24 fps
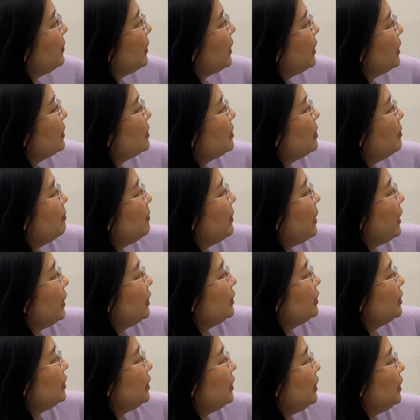because the main
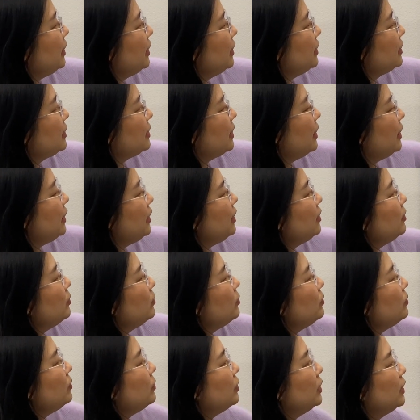qi is a
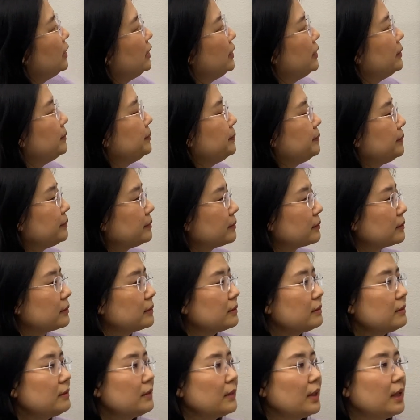Yin Wood.
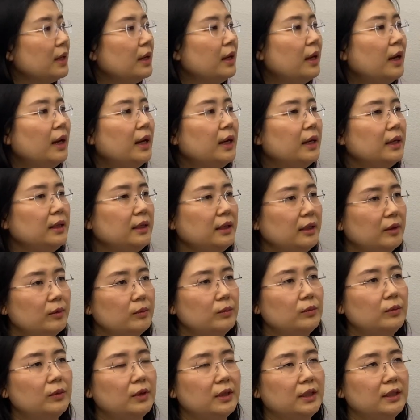Yin
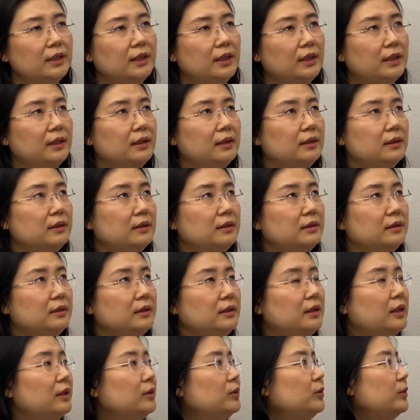Wood,
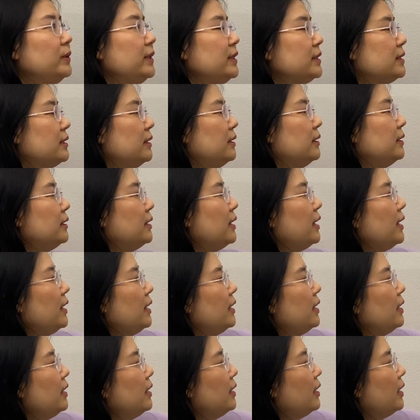the reason
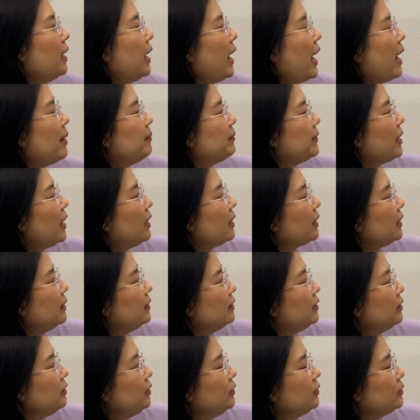I'm not going
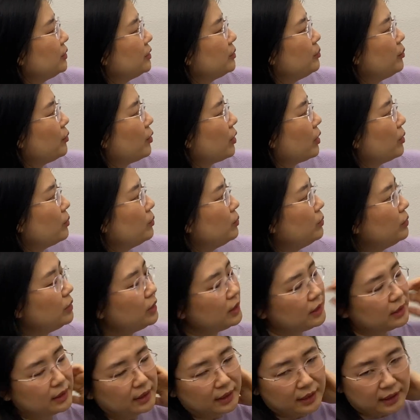to use more
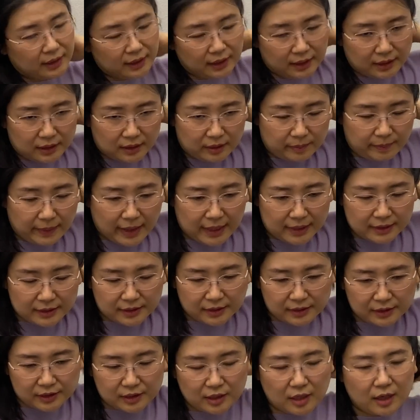wood in the
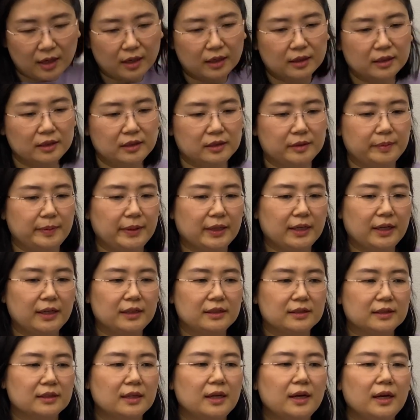bazi chart is
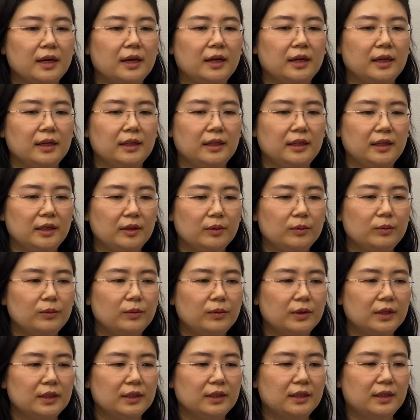because Yin
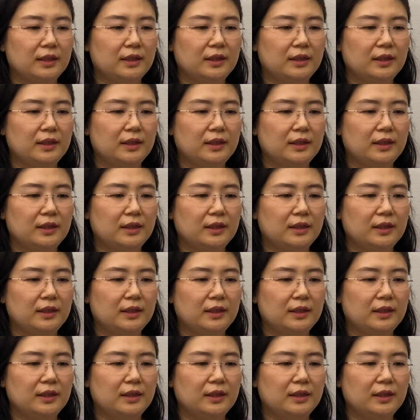Wood